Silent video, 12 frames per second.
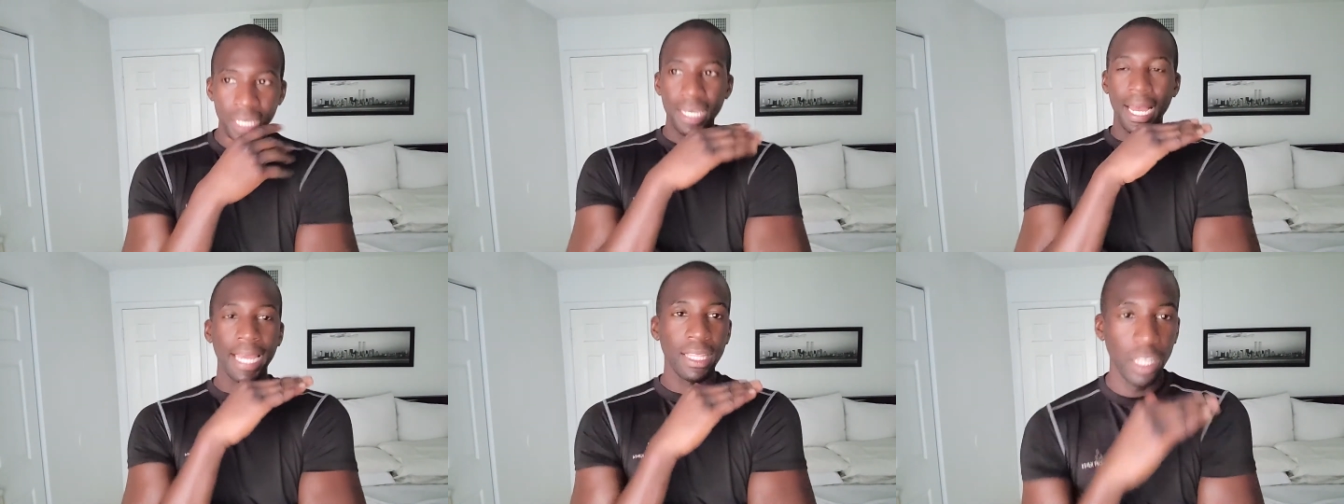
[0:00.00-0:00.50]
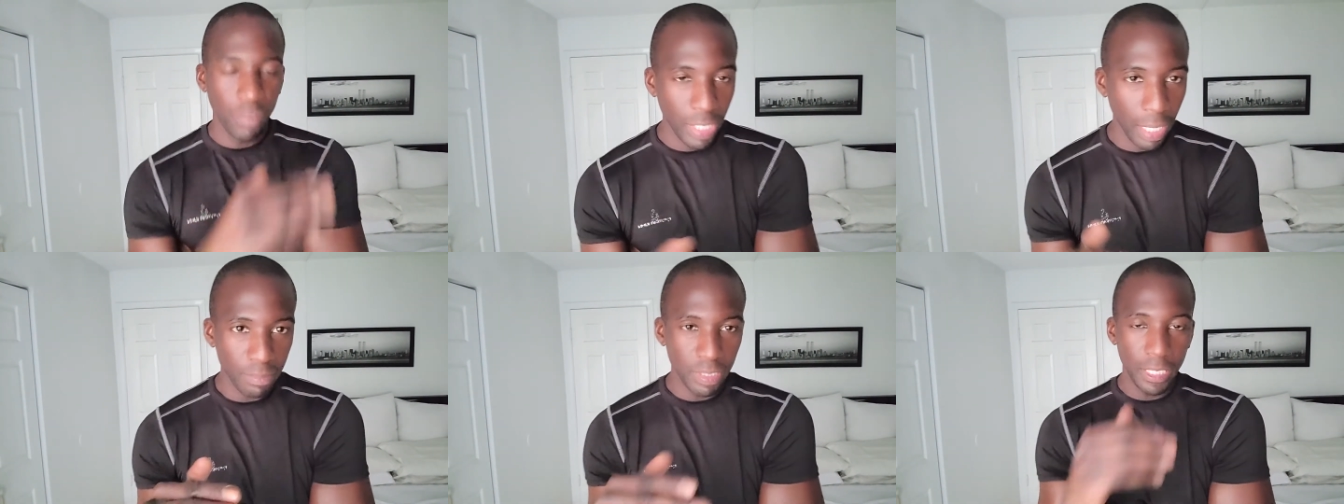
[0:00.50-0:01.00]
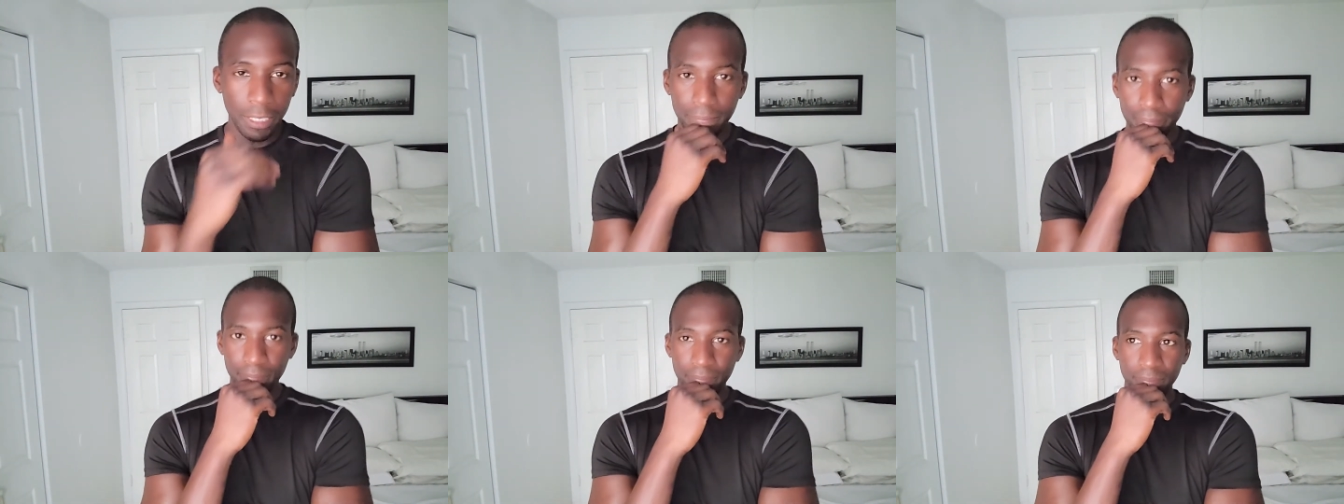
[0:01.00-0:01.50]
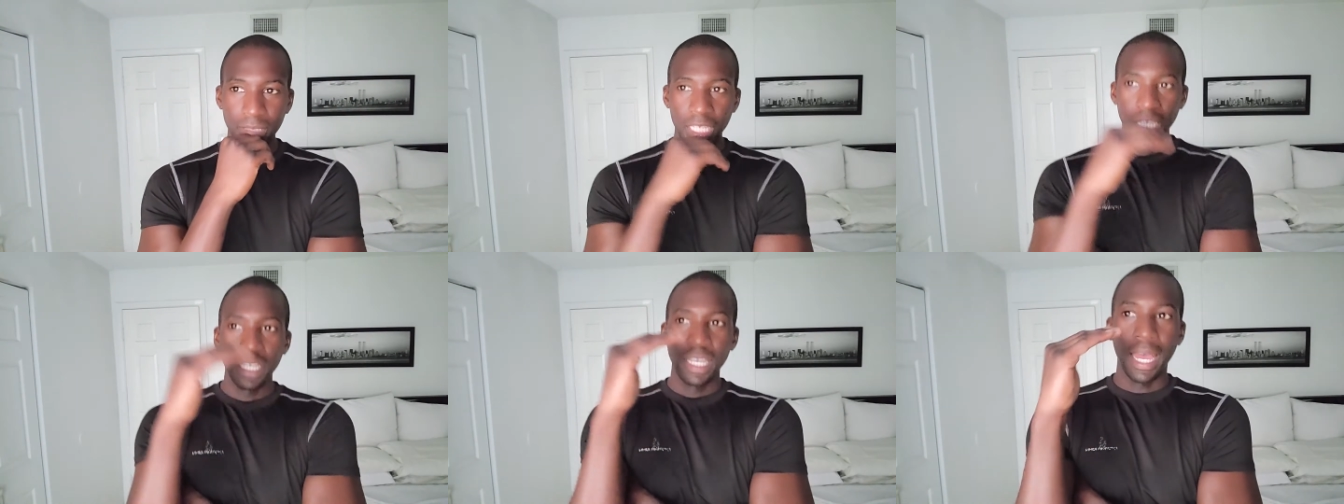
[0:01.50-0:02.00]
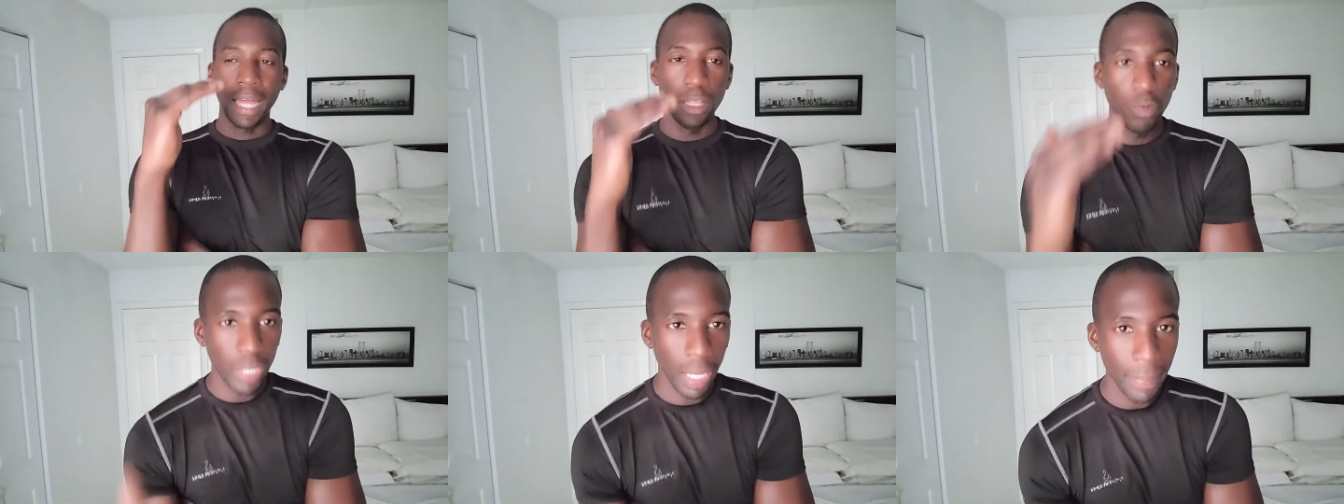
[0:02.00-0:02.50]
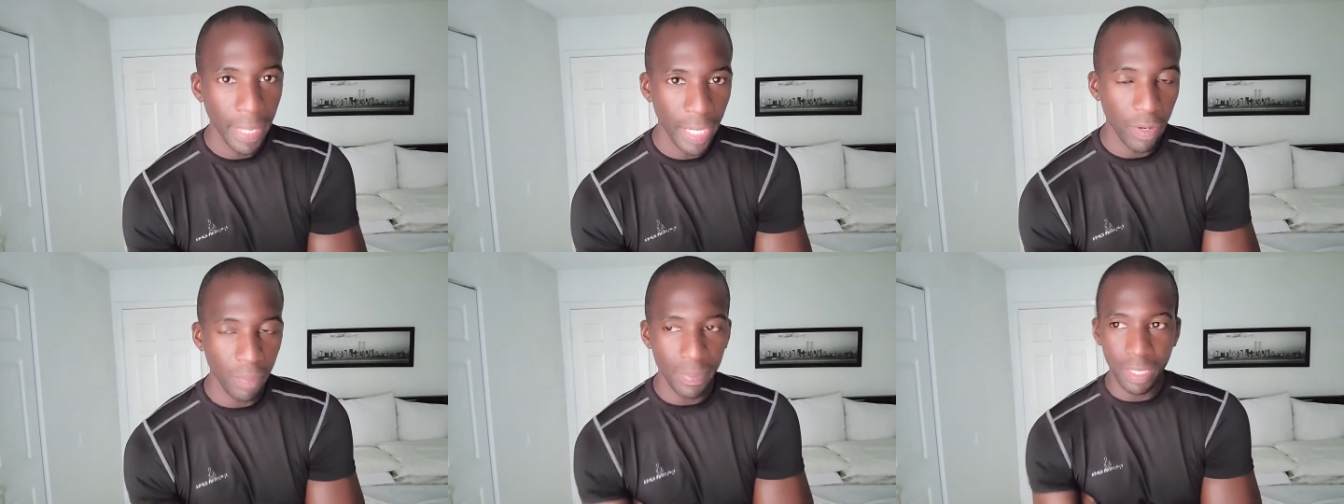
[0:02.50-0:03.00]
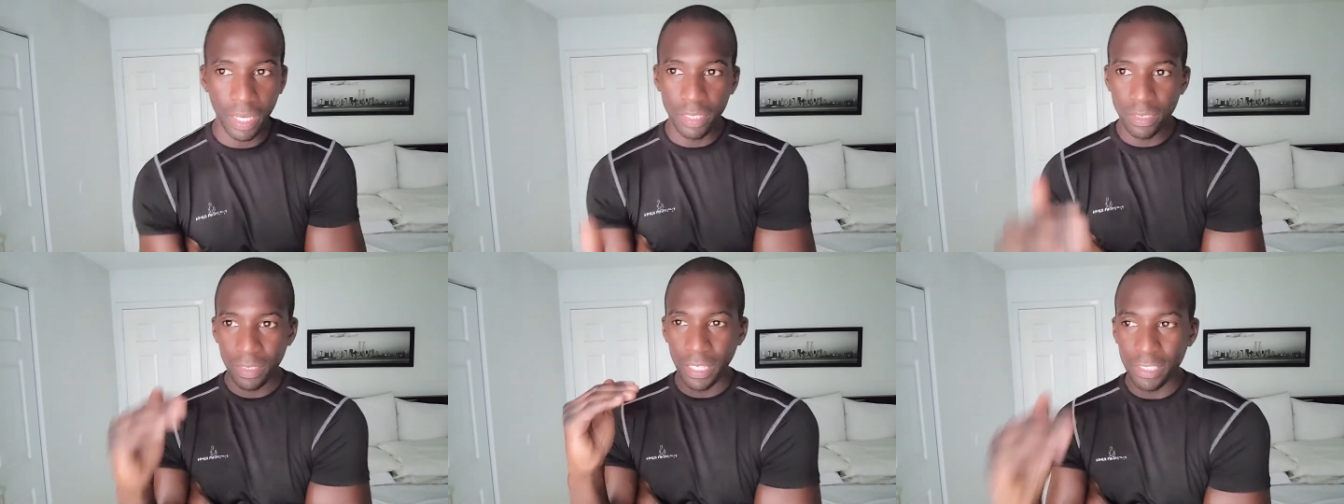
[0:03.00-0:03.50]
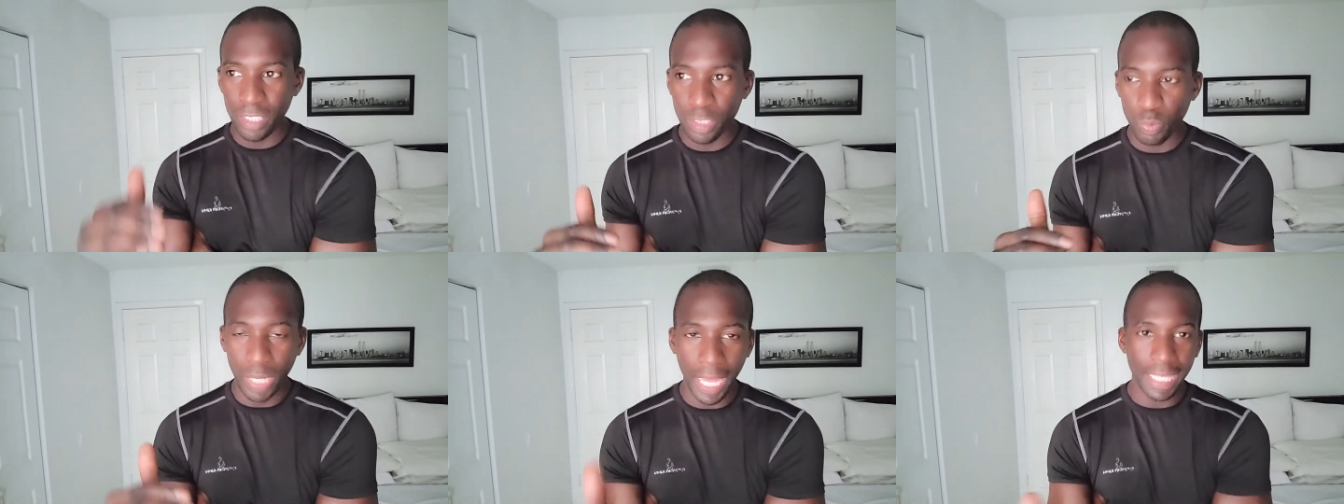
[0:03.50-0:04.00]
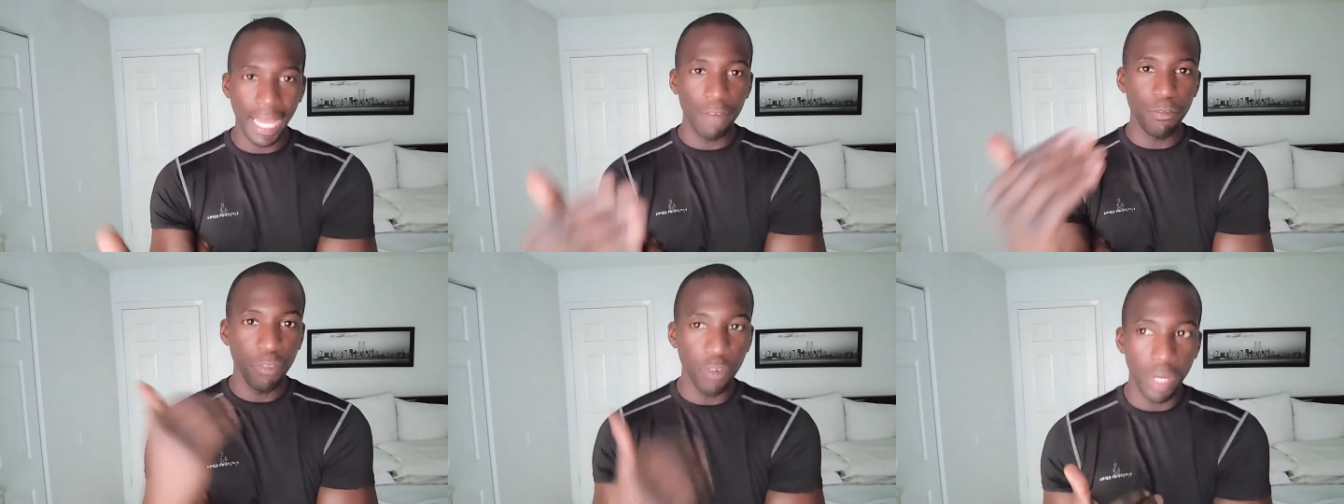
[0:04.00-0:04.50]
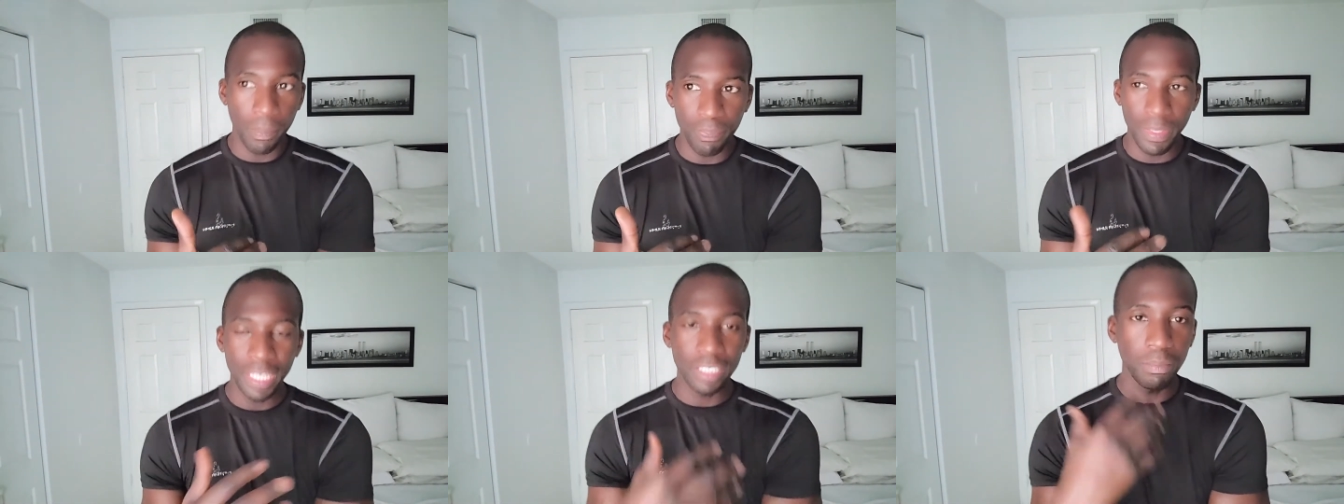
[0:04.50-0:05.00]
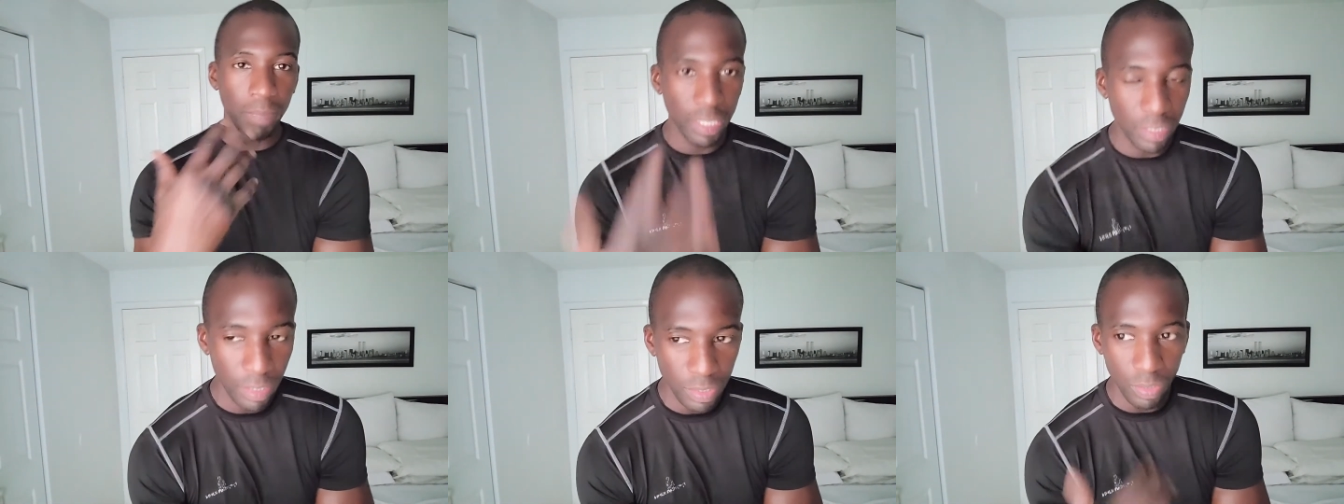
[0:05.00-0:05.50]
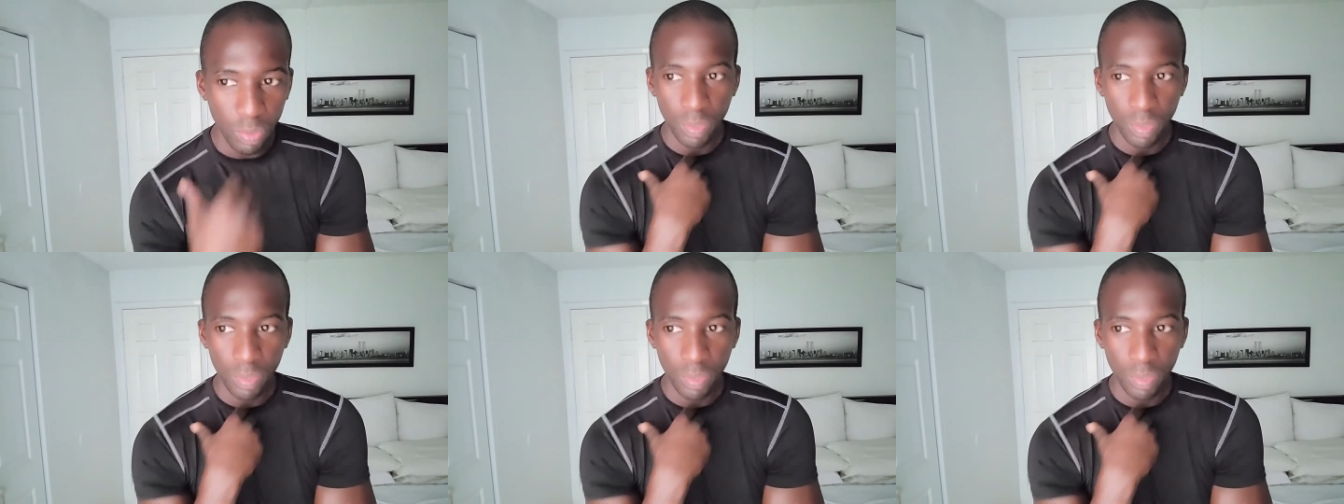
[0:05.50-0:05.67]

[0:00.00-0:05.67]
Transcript: I love what I'm seeing. I love what I'm hearing because this is what I got from his message